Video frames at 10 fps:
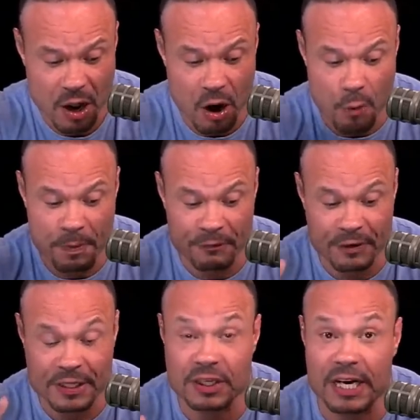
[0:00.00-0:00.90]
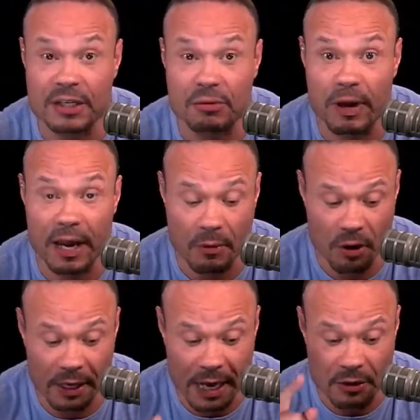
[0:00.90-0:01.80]
OpenFit's changed the way I
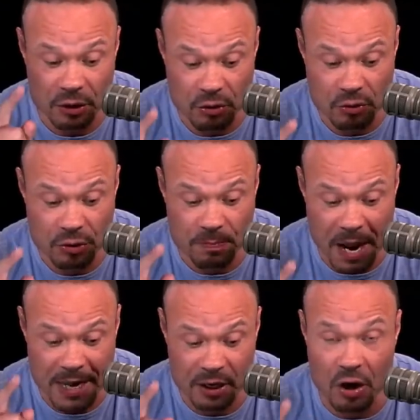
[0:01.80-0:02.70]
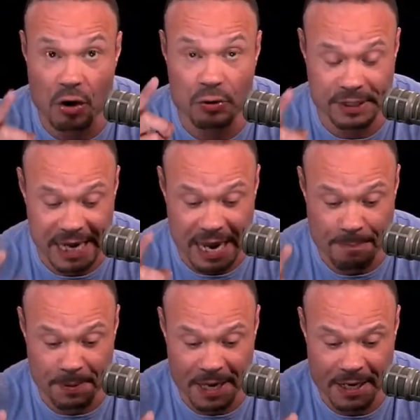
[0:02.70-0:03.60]
work out. Use my code
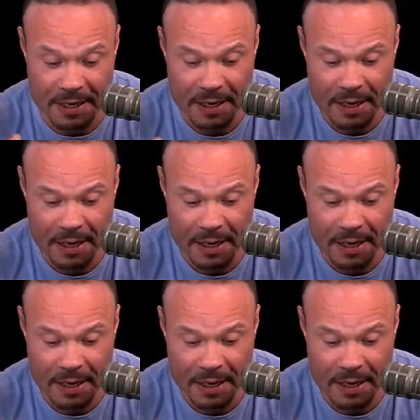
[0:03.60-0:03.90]
DANB.